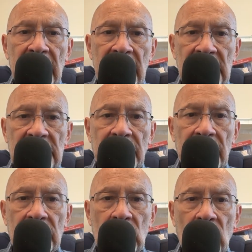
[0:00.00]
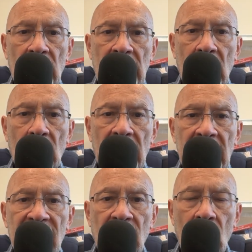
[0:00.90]
It's better to work our way
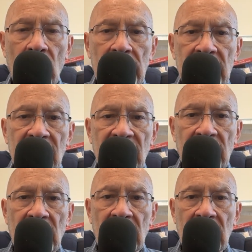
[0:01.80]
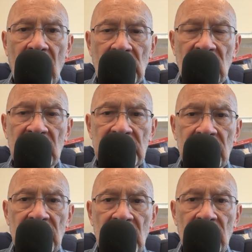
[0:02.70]
forward from the cosmovision
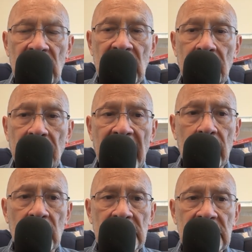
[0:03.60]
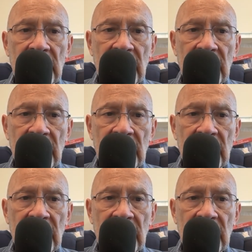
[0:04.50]
theory than backwards